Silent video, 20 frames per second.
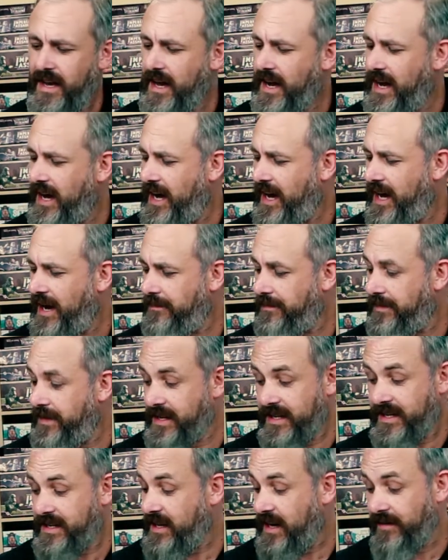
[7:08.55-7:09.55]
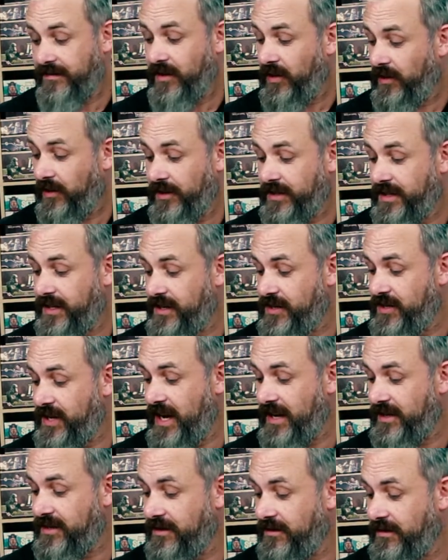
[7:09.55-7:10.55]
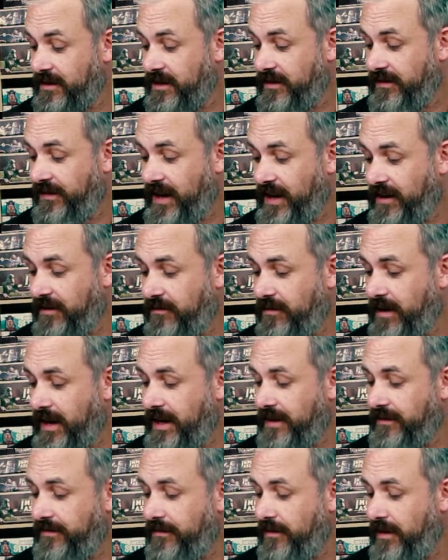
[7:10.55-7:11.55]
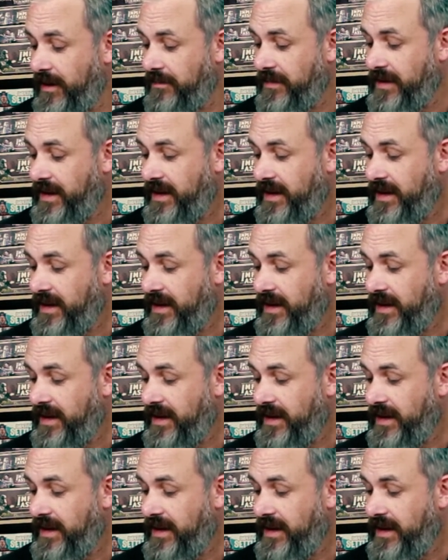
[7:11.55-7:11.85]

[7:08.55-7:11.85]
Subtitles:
I've not looked at this yet, so I'm going to flick quickly through it.